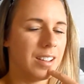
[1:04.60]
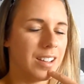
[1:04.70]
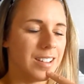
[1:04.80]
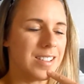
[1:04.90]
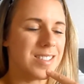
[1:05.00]

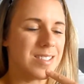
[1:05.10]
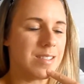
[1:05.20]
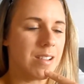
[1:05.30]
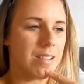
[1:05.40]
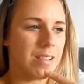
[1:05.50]
and it's
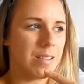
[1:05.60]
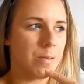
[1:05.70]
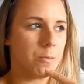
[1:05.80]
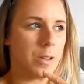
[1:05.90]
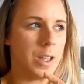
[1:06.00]
not
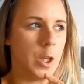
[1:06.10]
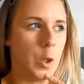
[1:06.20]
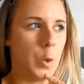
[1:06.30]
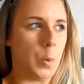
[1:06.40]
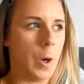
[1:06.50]
what
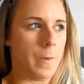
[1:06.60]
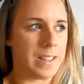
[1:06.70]
you are